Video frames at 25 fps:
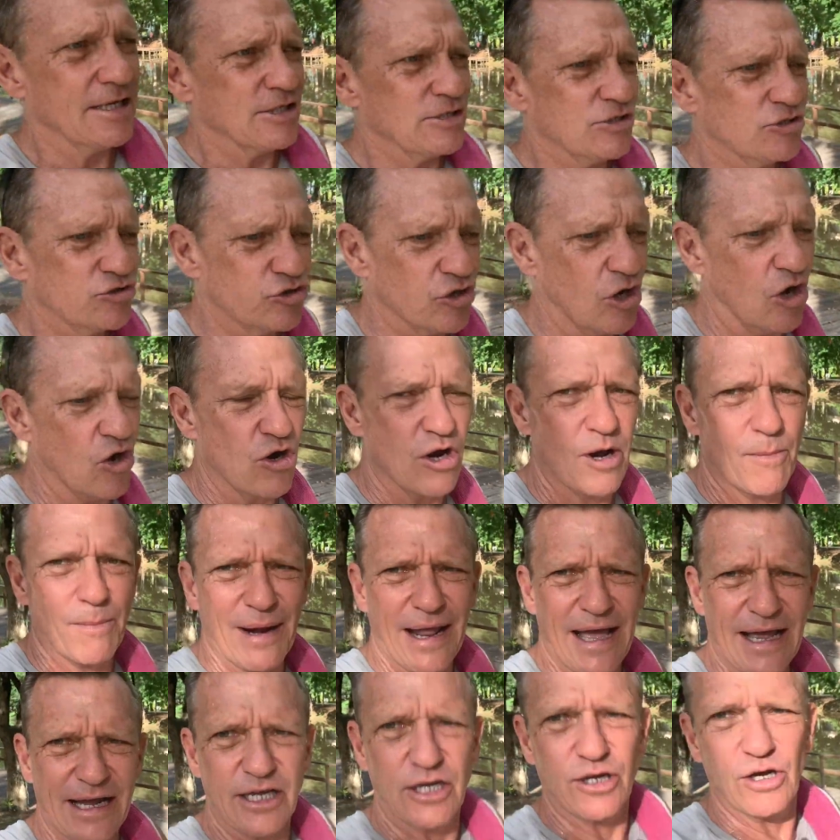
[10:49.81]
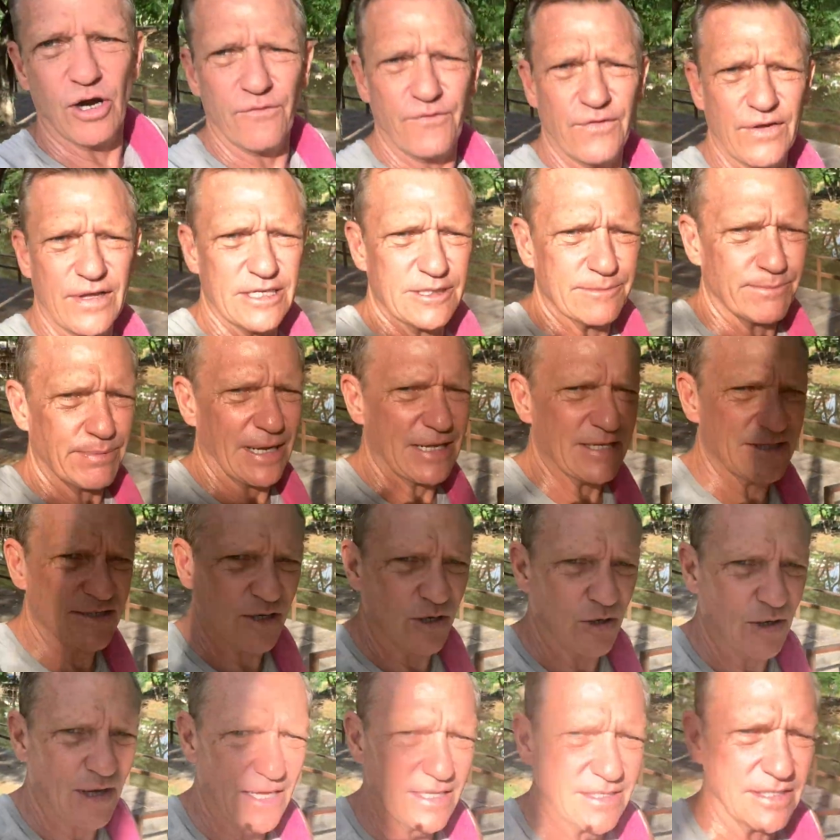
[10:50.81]
Strong black coffee,
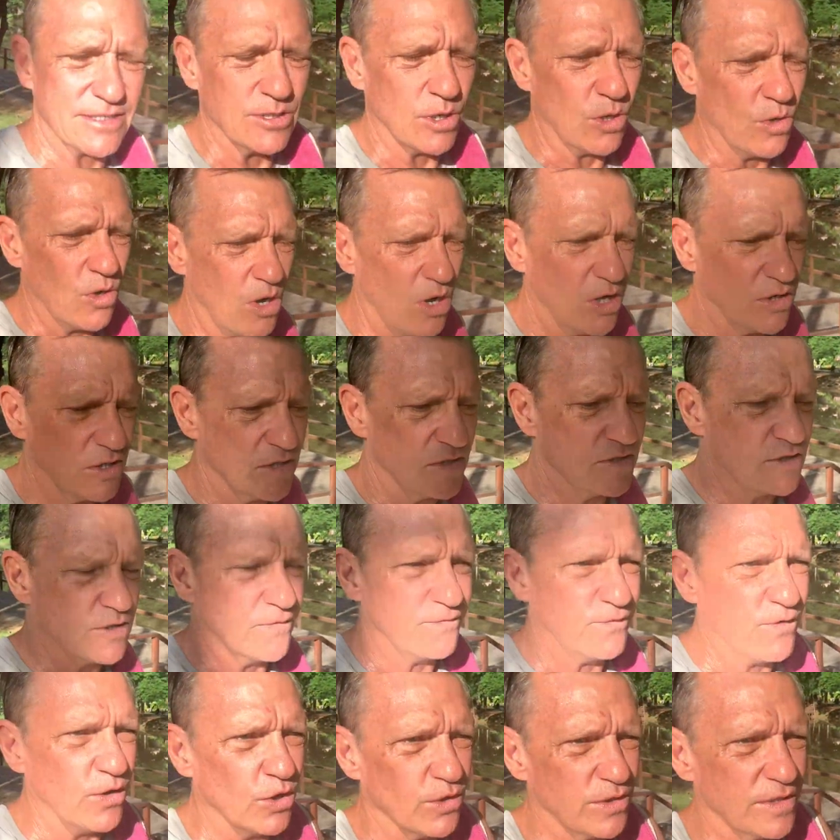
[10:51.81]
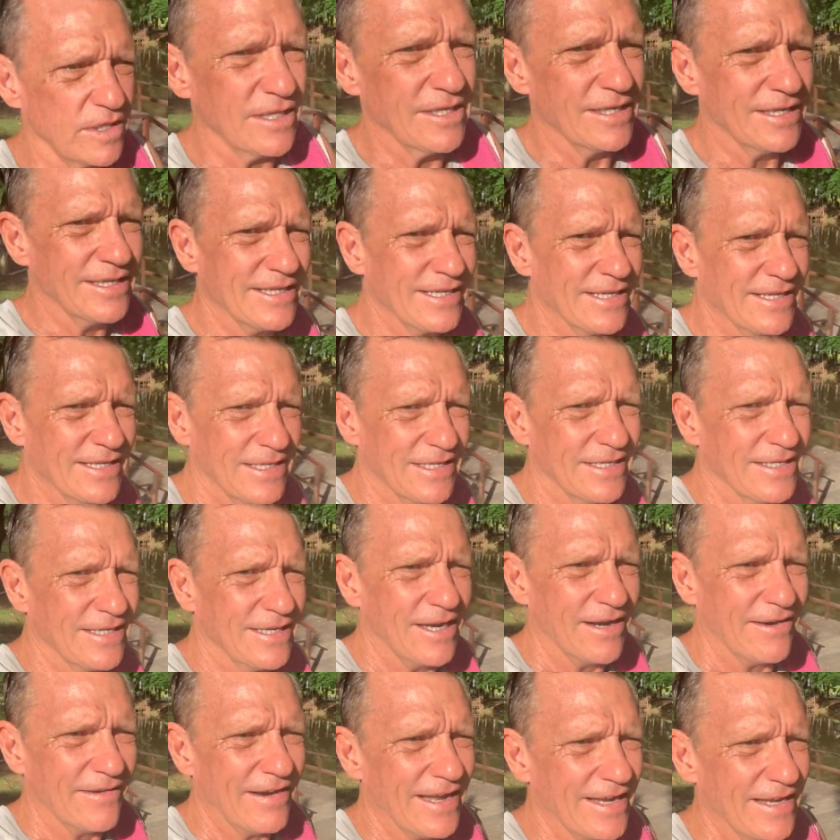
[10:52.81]
espresso, and so on and so forth.
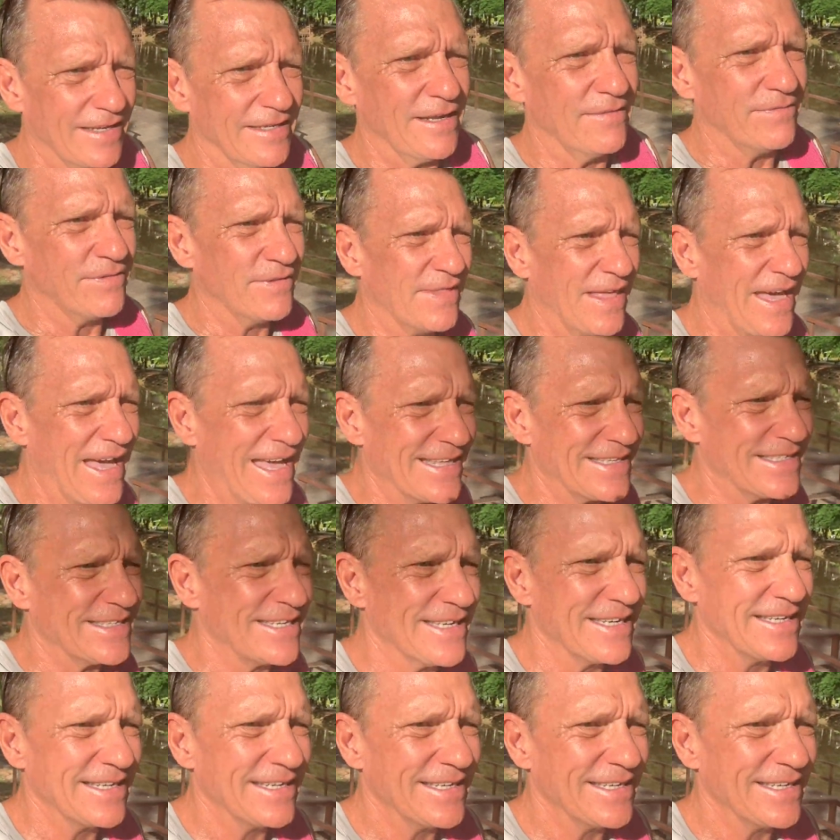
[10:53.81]
All right, enough of that.